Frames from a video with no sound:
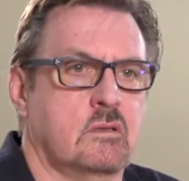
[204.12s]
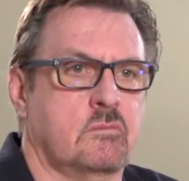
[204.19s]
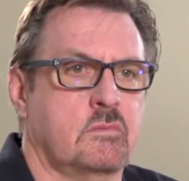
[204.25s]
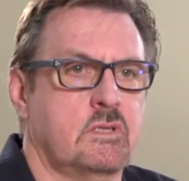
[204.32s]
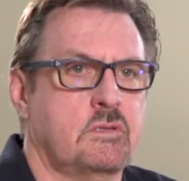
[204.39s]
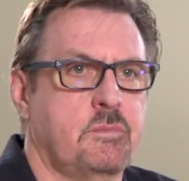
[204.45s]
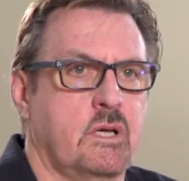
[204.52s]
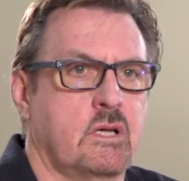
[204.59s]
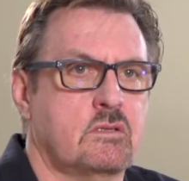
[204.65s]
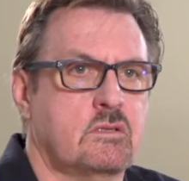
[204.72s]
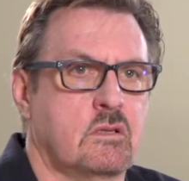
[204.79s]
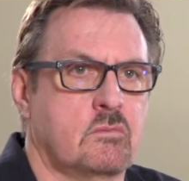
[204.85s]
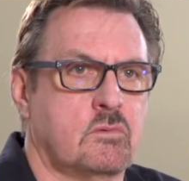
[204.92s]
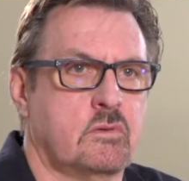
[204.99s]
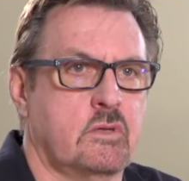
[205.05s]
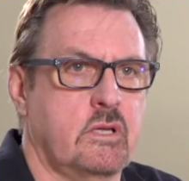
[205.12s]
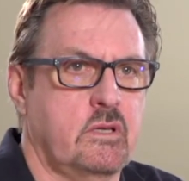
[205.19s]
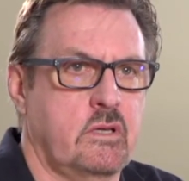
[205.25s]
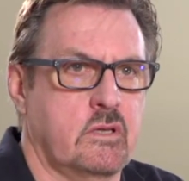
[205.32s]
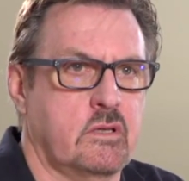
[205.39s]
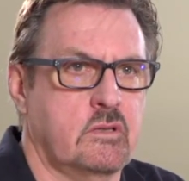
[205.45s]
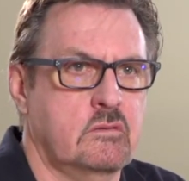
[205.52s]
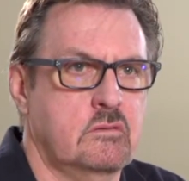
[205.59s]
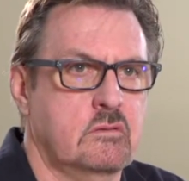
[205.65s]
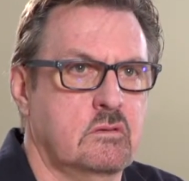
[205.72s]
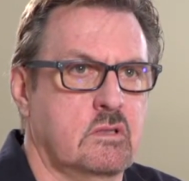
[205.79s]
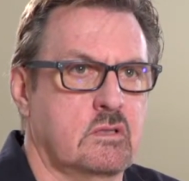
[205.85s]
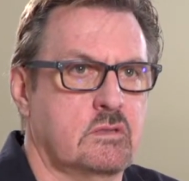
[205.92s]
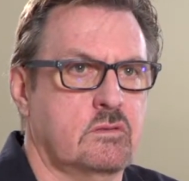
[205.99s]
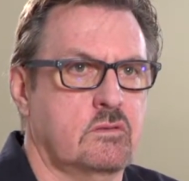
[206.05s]
These pads come already kitted,
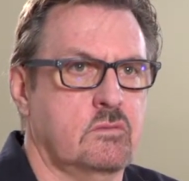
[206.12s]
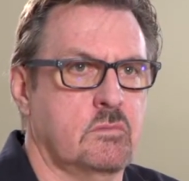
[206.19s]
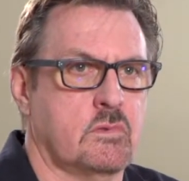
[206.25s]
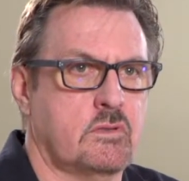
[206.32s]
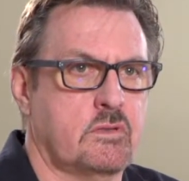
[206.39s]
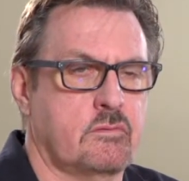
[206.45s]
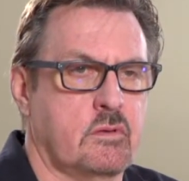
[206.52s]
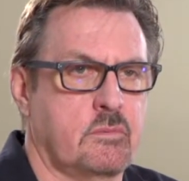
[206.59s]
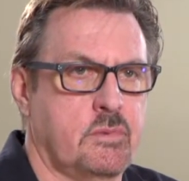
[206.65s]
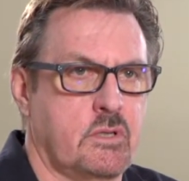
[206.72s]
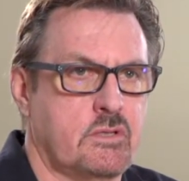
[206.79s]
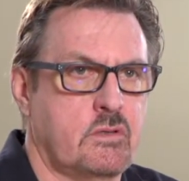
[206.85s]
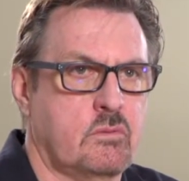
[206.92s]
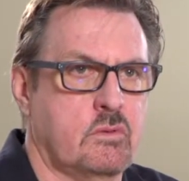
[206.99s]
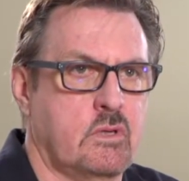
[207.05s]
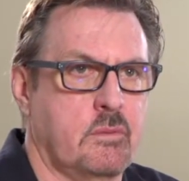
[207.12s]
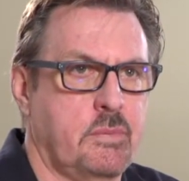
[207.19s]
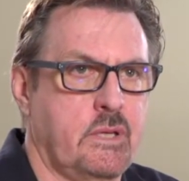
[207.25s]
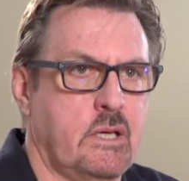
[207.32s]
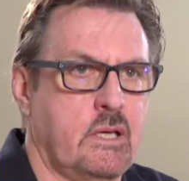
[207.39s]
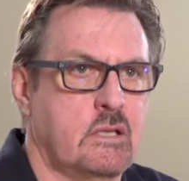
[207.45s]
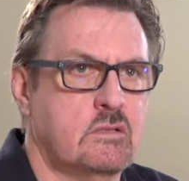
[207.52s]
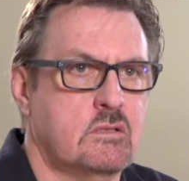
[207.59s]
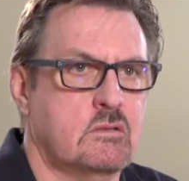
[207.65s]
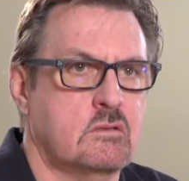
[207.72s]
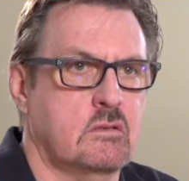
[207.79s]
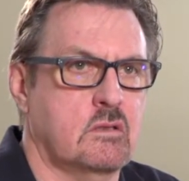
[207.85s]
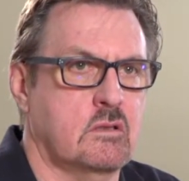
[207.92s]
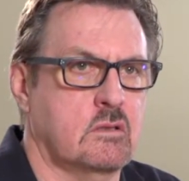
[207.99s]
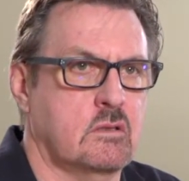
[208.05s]
as do most of our Posi-Quiet pads.
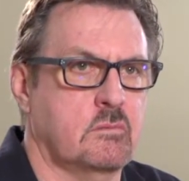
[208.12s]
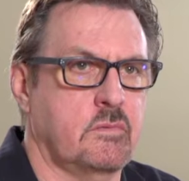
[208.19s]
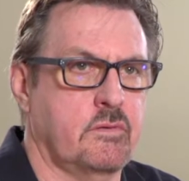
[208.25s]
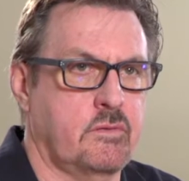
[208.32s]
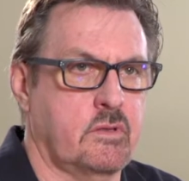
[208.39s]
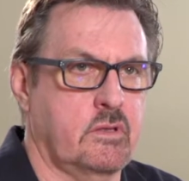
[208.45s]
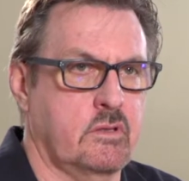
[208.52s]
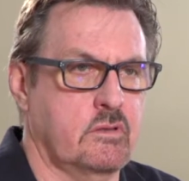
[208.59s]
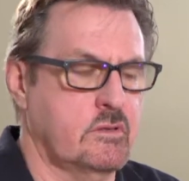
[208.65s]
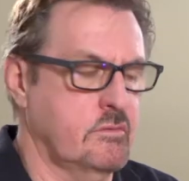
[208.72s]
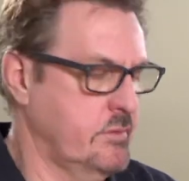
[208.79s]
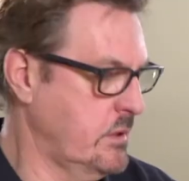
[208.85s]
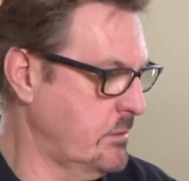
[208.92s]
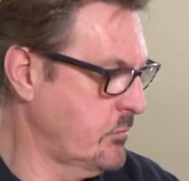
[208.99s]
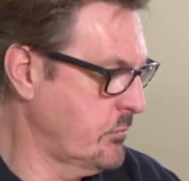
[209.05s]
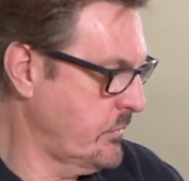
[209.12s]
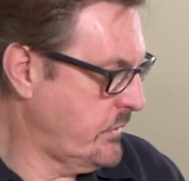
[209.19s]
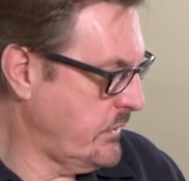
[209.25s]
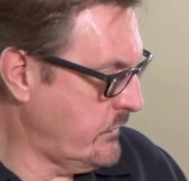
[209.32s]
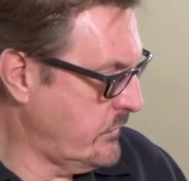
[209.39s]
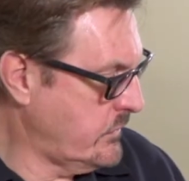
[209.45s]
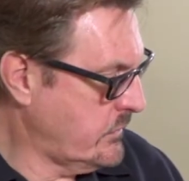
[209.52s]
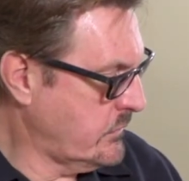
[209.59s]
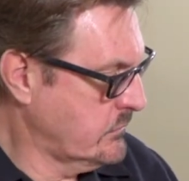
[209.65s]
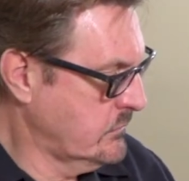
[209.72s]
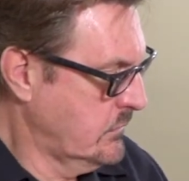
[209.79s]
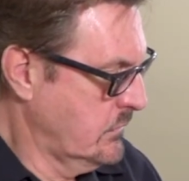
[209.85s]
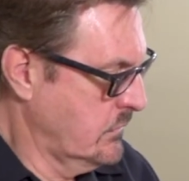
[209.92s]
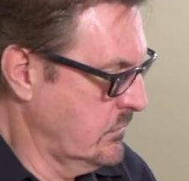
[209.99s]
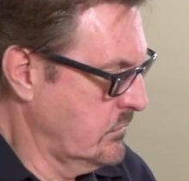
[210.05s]
If the kit is available, we carry that.
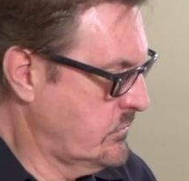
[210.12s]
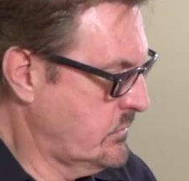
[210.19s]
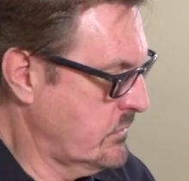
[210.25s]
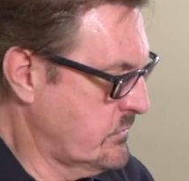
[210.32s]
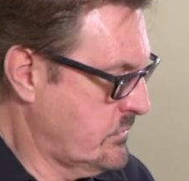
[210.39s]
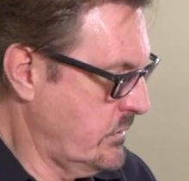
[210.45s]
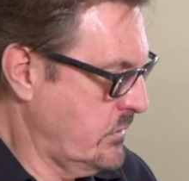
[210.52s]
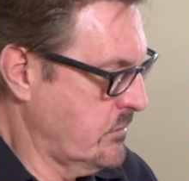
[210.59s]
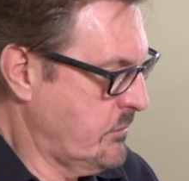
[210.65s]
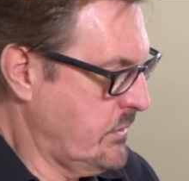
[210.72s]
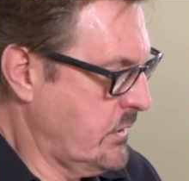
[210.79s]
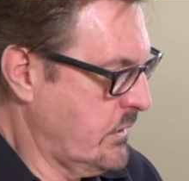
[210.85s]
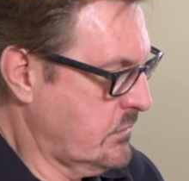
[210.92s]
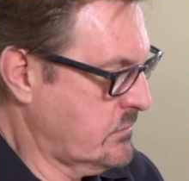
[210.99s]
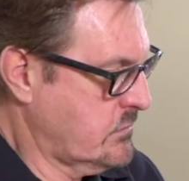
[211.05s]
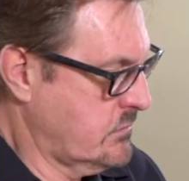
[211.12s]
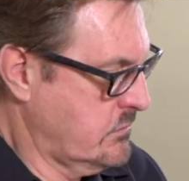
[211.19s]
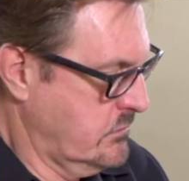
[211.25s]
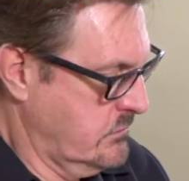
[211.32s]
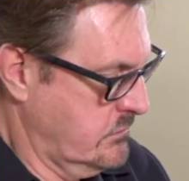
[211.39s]
As you can see in the box,